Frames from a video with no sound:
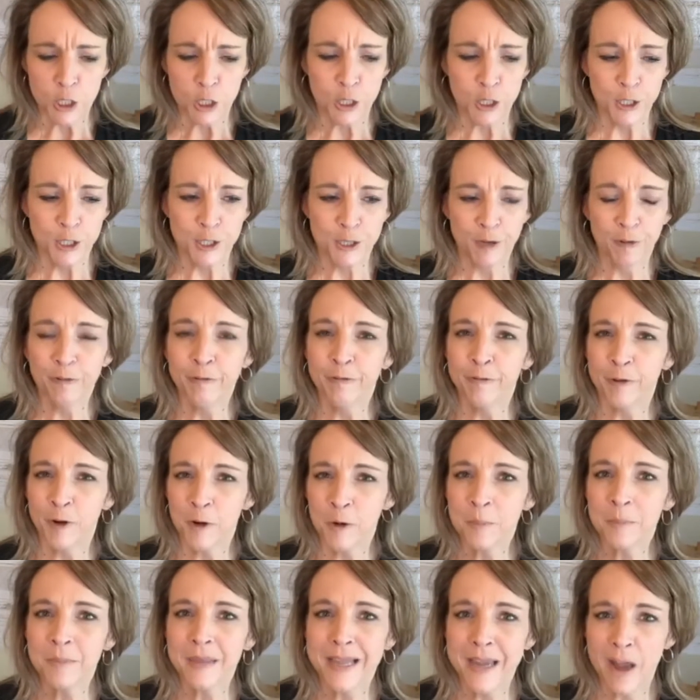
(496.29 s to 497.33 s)
to
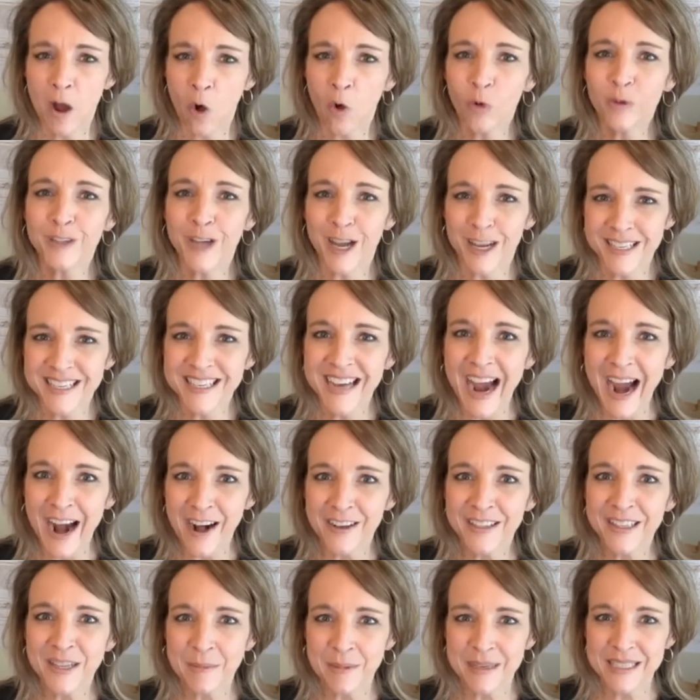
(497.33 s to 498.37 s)
firmly hold on to
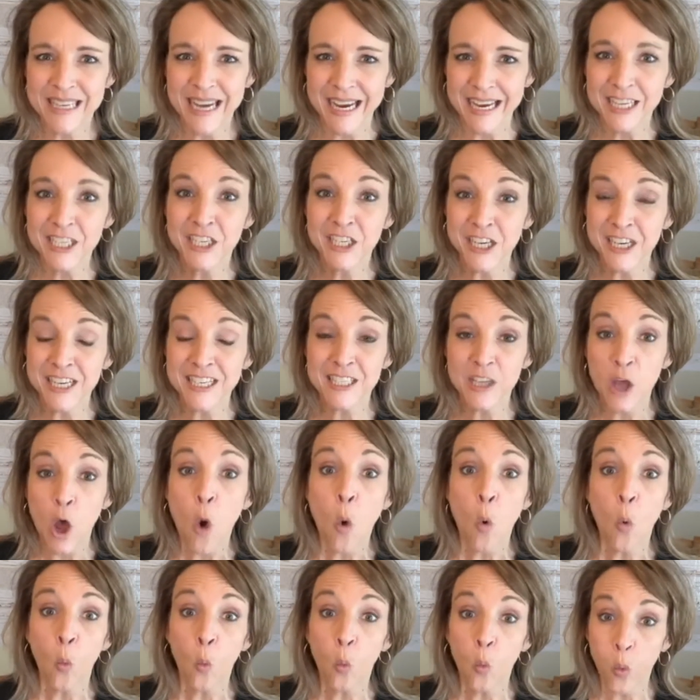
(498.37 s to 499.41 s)
our limitations.
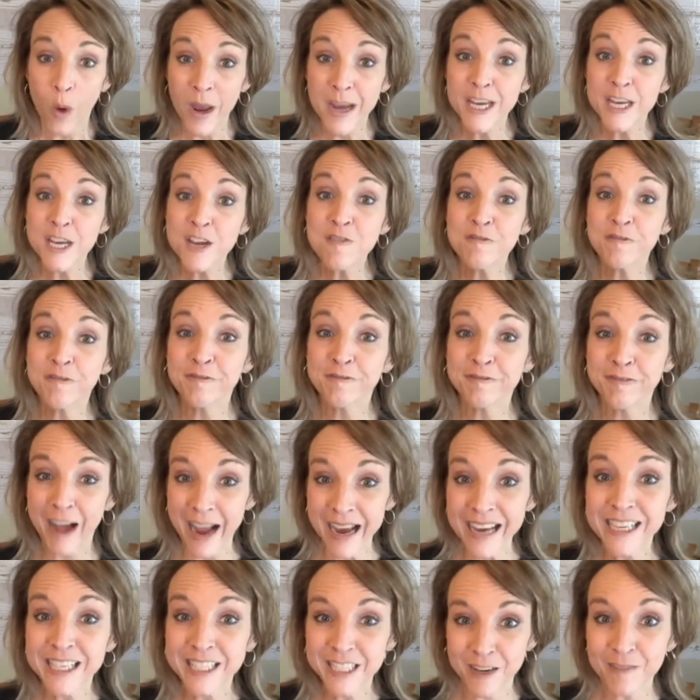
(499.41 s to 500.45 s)
When you
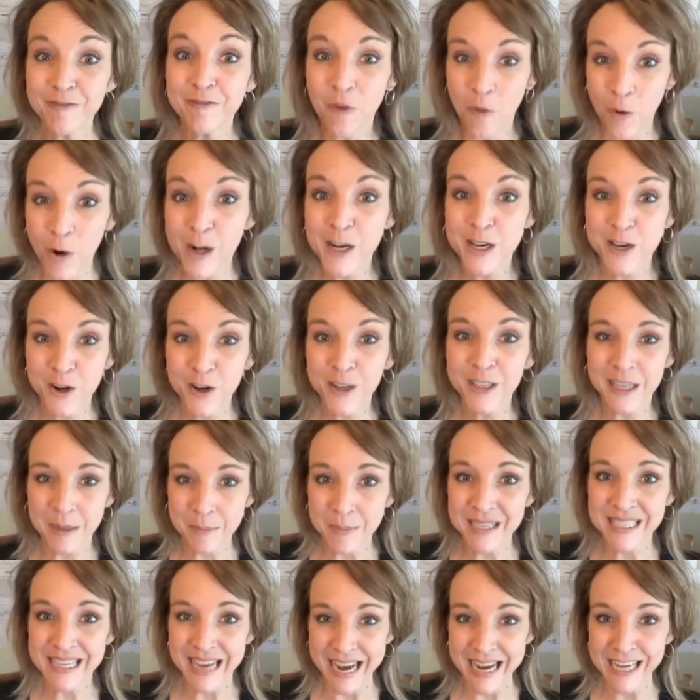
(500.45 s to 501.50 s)
fight for your
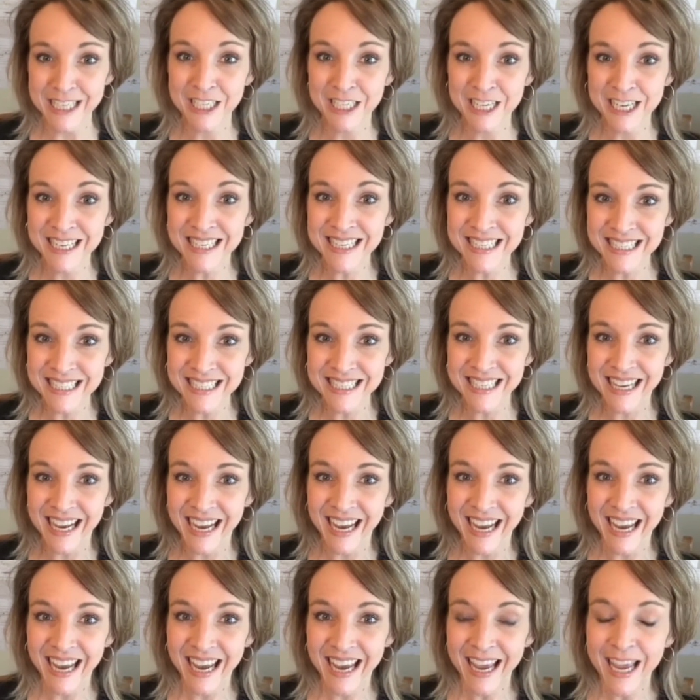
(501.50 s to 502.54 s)
limitations,
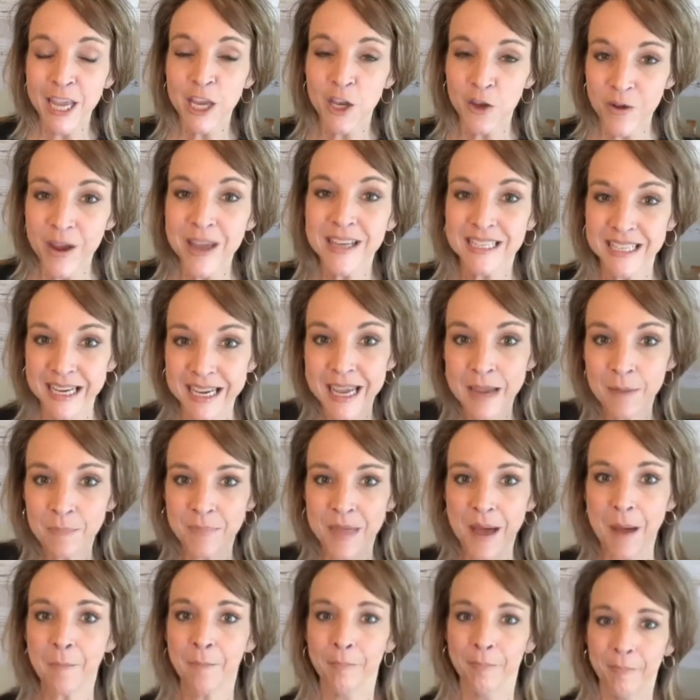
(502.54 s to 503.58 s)
you get to keep
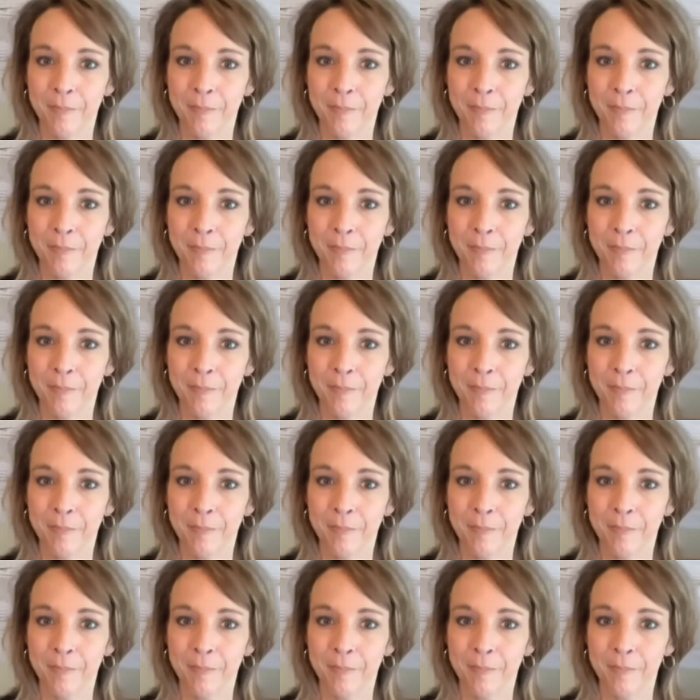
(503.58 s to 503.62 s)
them.